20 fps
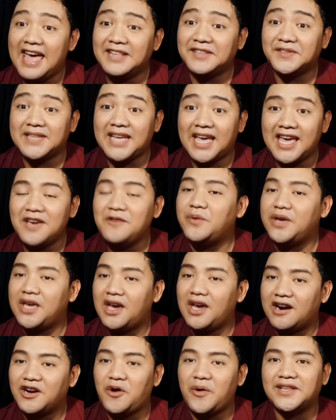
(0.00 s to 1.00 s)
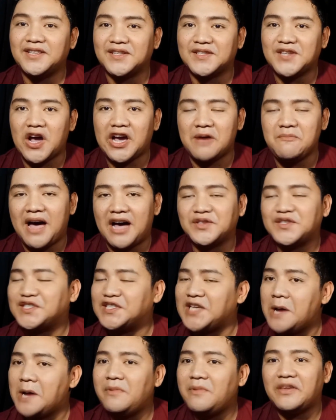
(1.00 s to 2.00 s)
And today, we are going to talk about
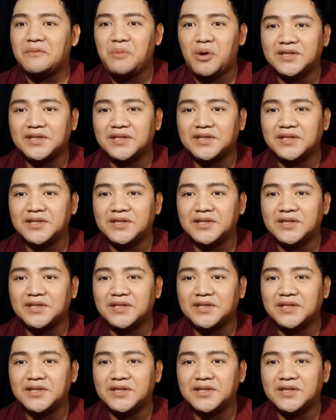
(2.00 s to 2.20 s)
some of the